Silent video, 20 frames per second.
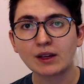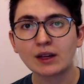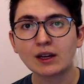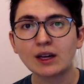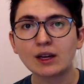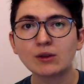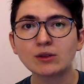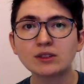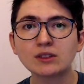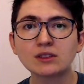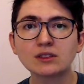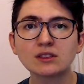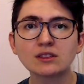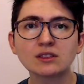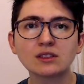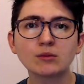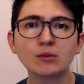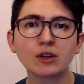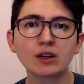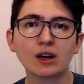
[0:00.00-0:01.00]
It was a
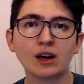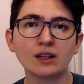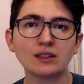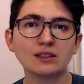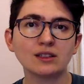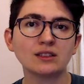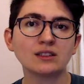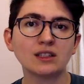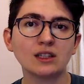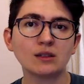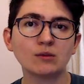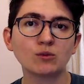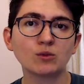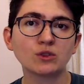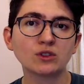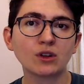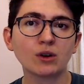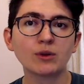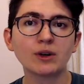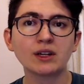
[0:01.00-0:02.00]
system our content team was
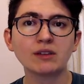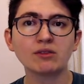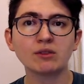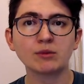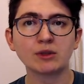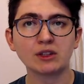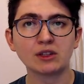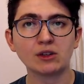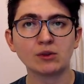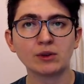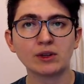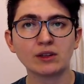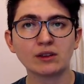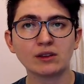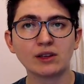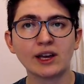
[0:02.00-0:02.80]
already familiar with,